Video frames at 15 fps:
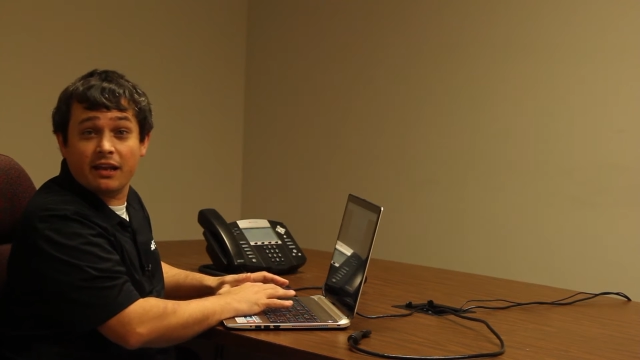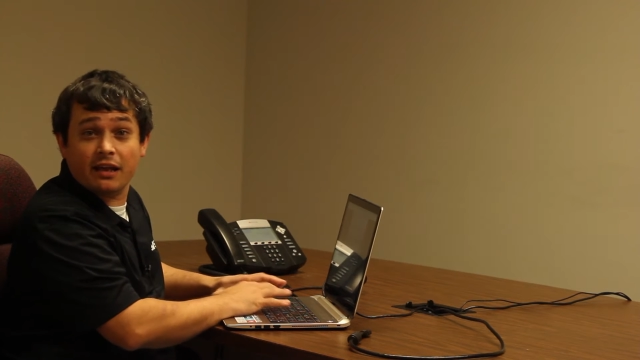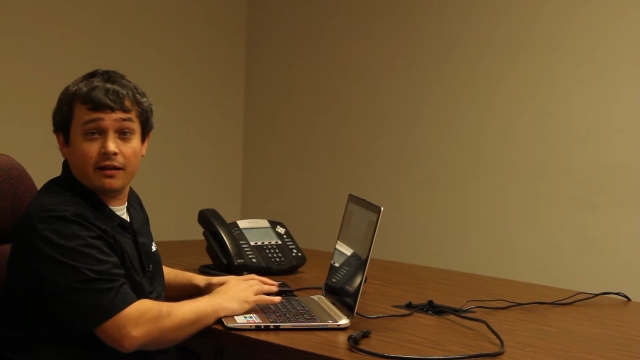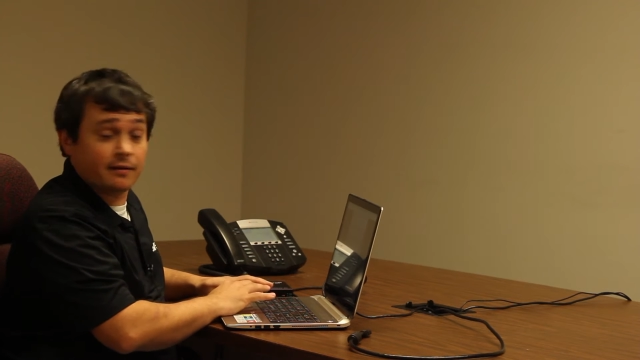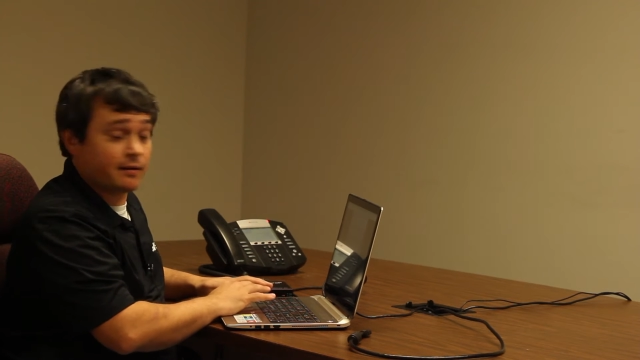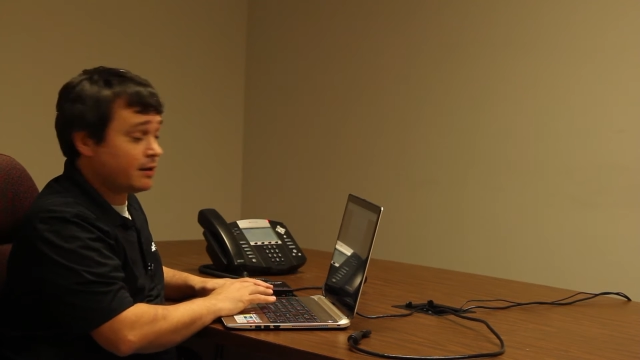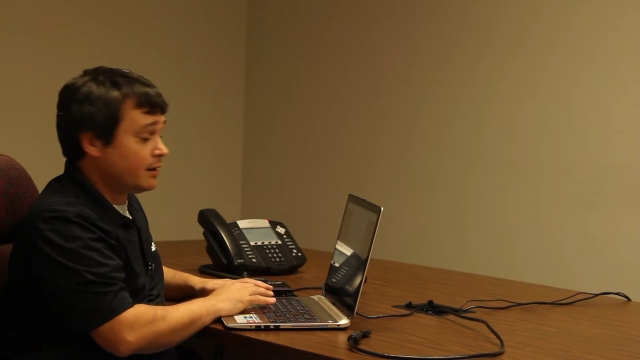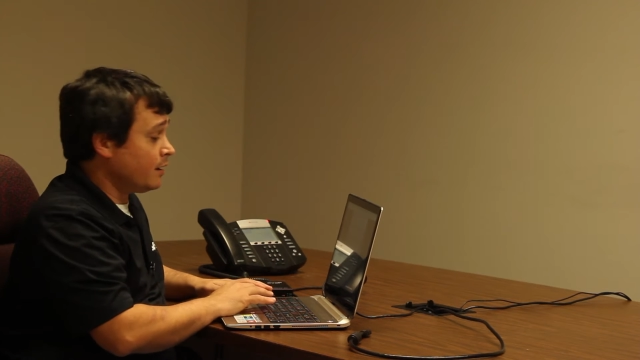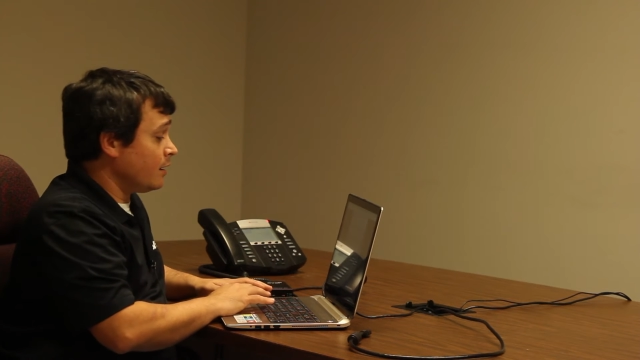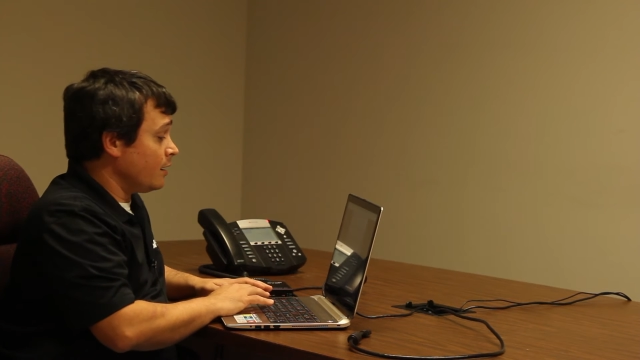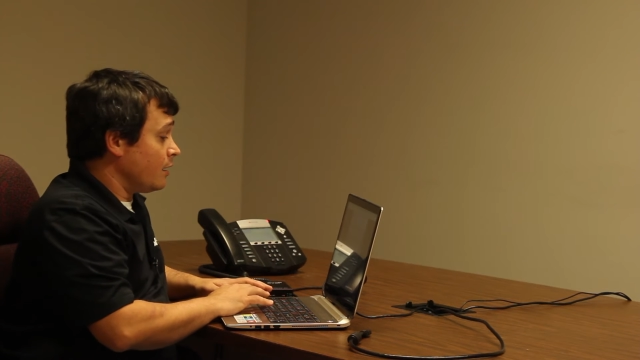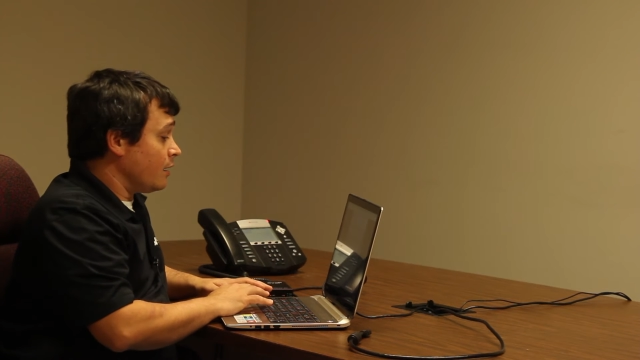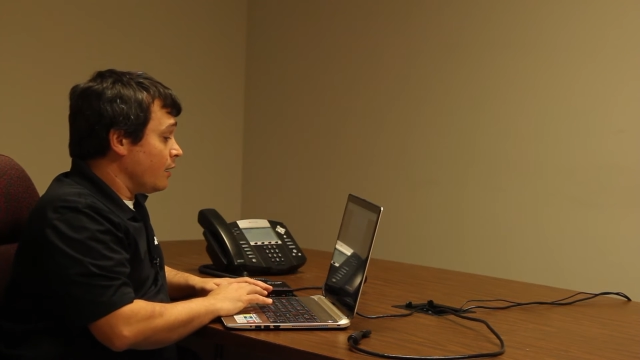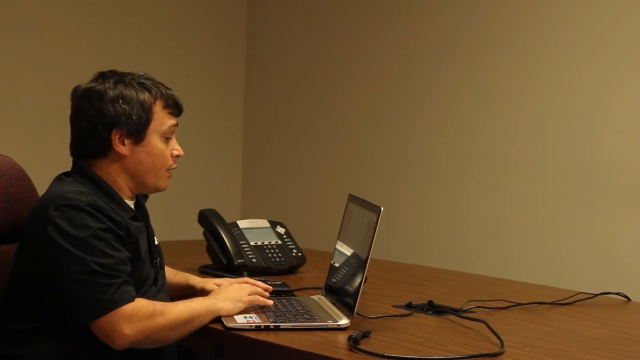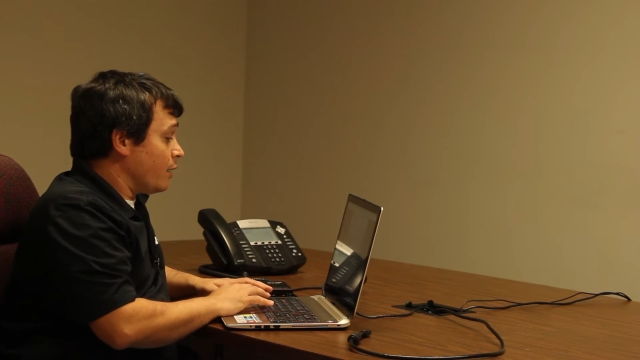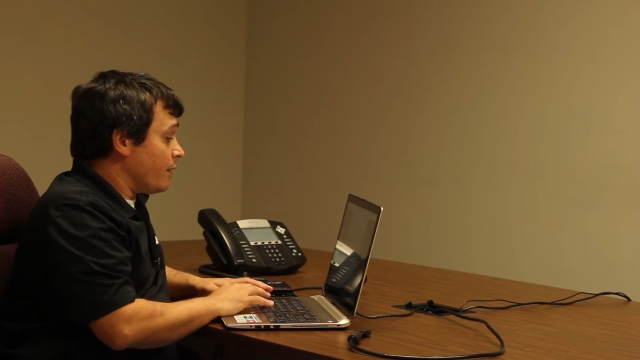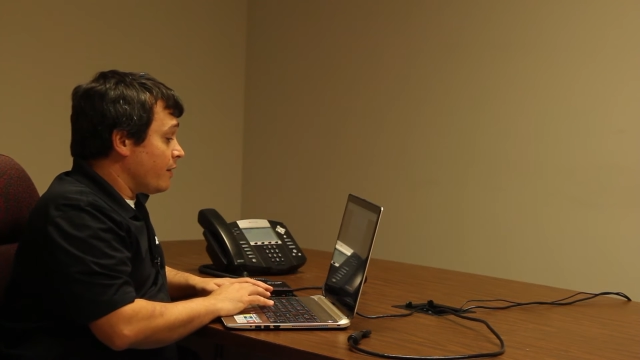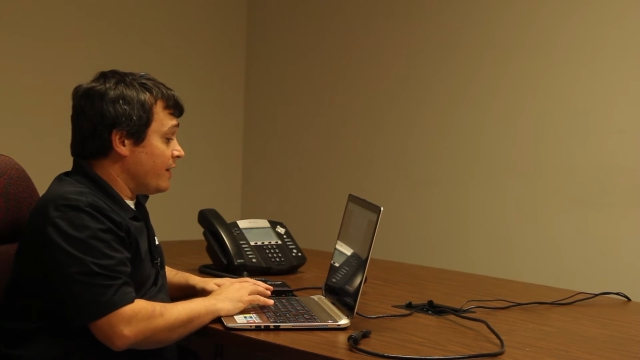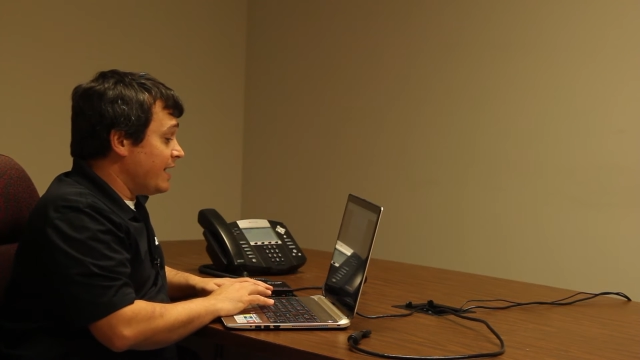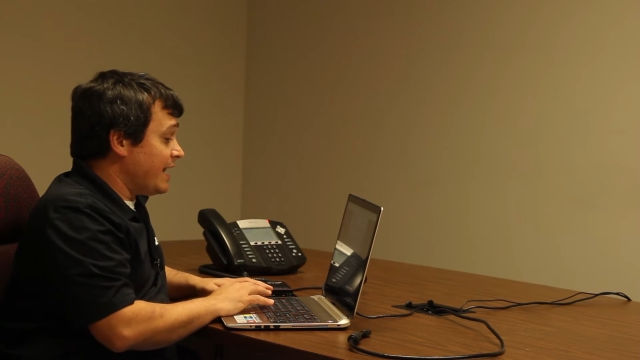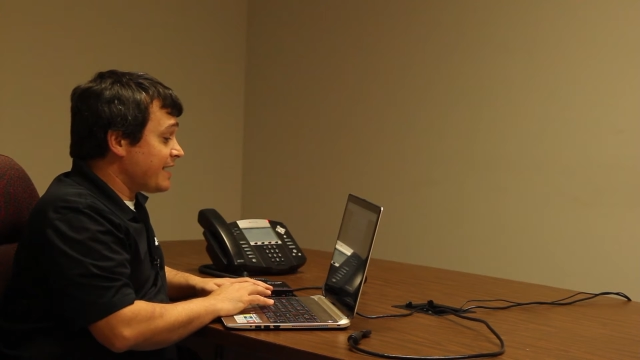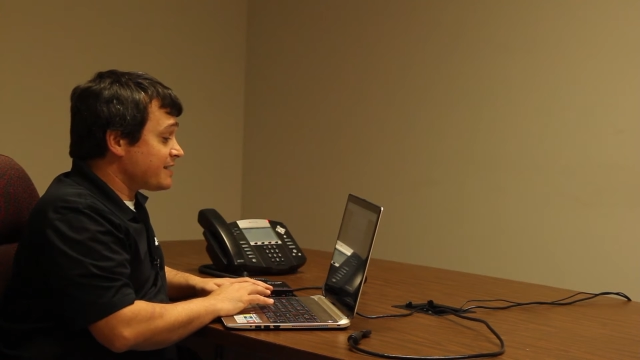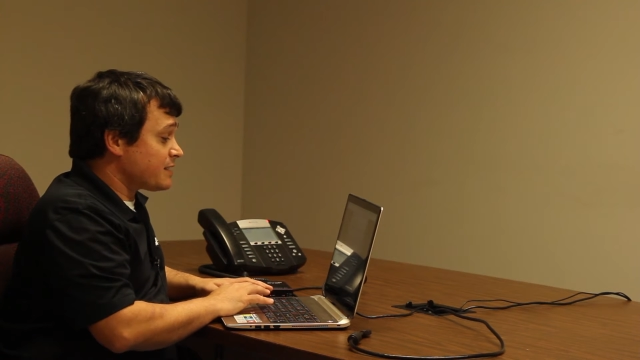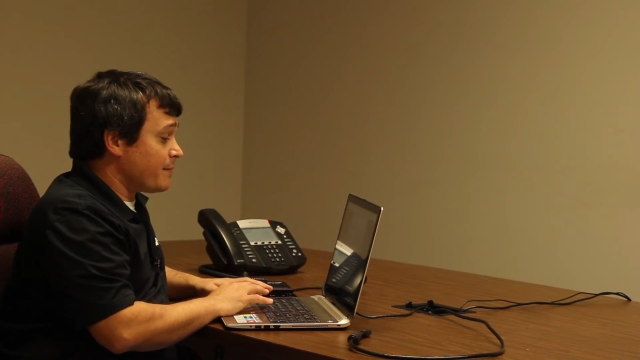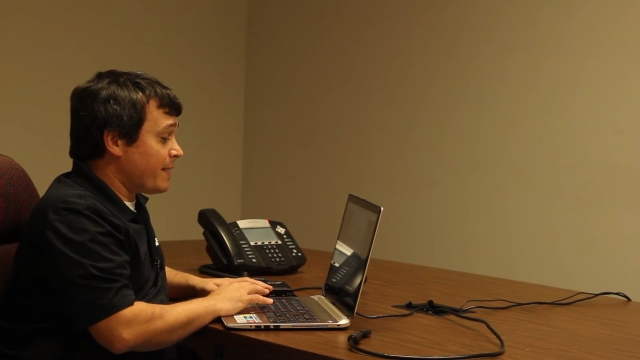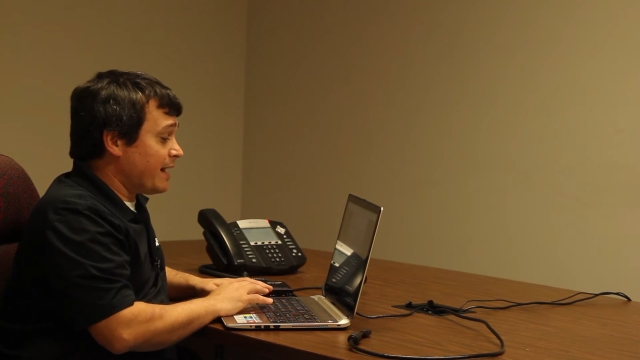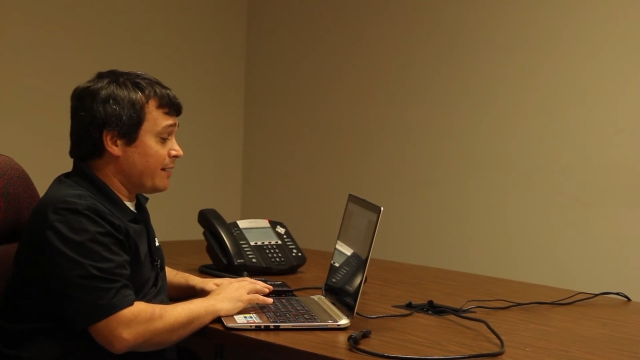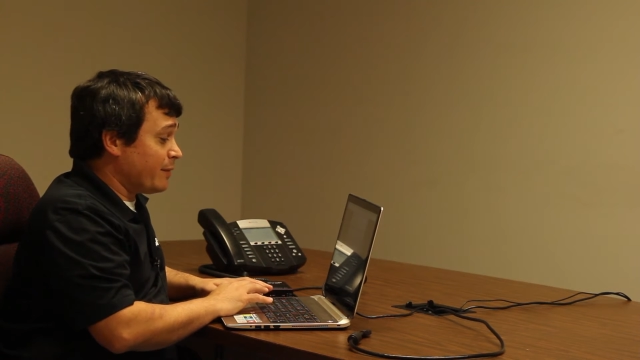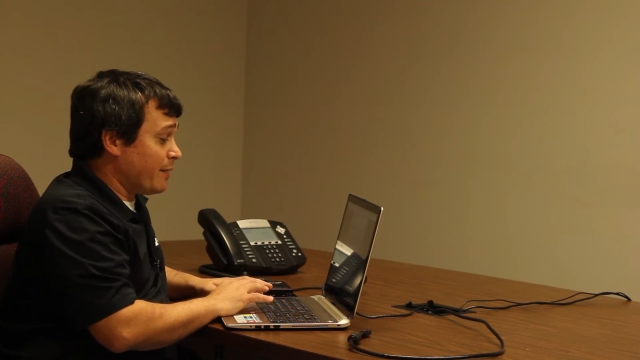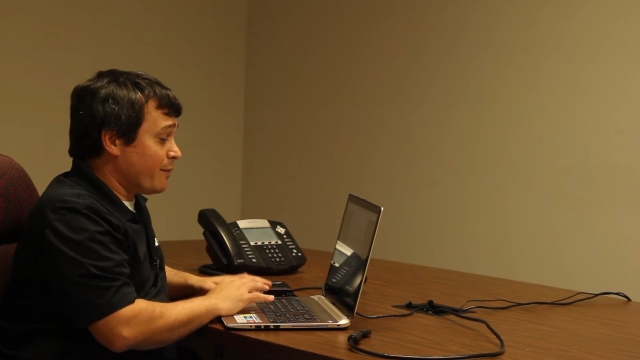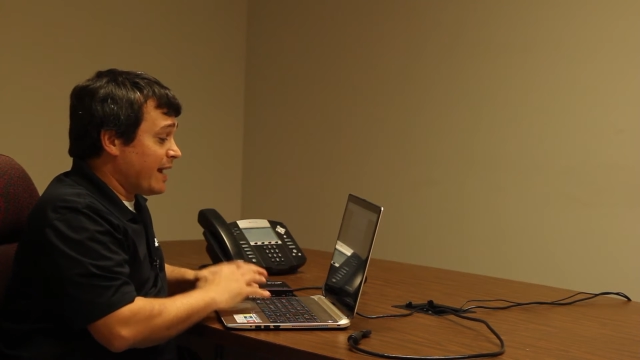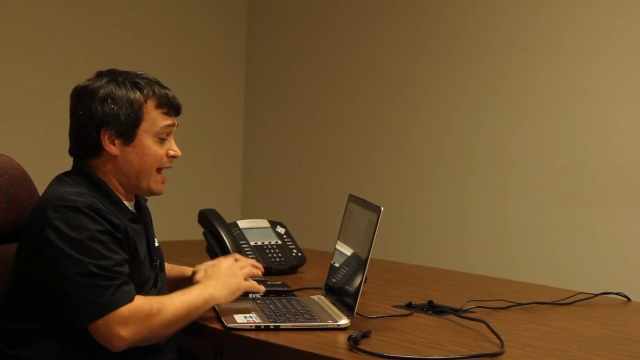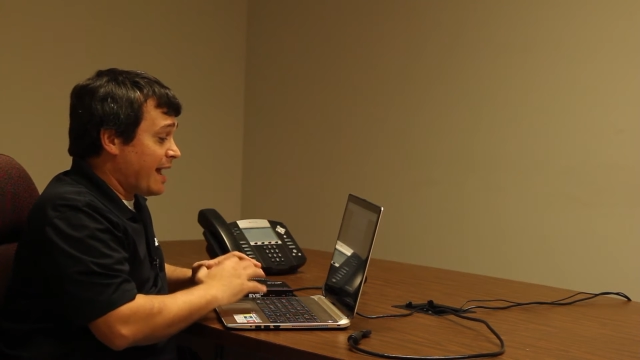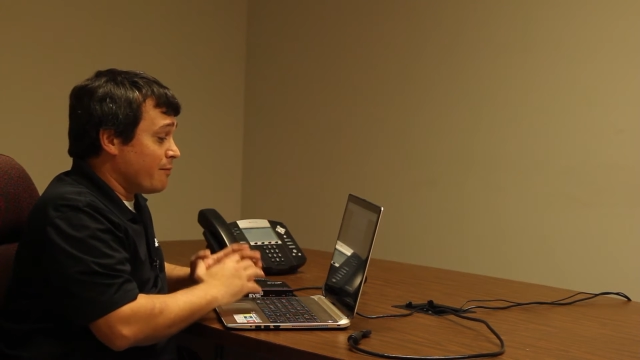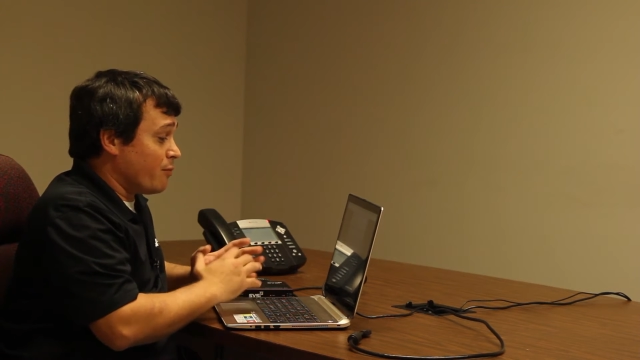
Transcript: in. The next command, when I want to add